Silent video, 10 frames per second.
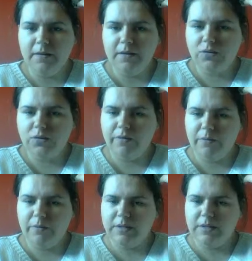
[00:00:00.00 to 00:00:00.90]
So if he
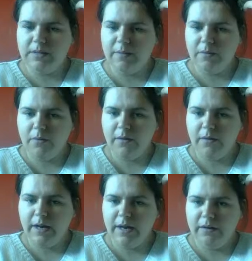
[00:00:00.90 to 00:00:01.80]
wants a bit more
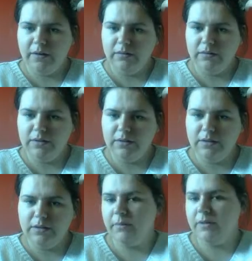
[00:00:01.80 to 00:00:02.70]
angle,
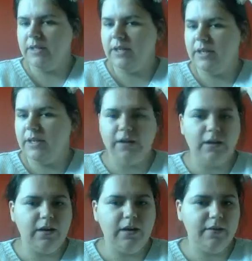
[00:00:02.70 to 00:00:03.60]
like he wants it here, I can
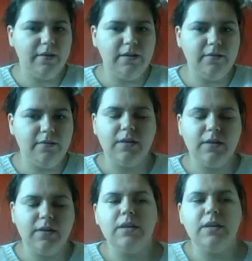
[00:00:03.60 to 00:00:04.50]
cut that
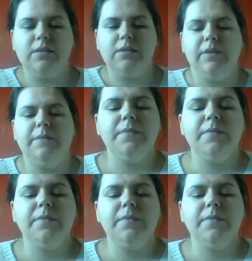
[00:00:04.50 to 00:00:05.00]
to fit.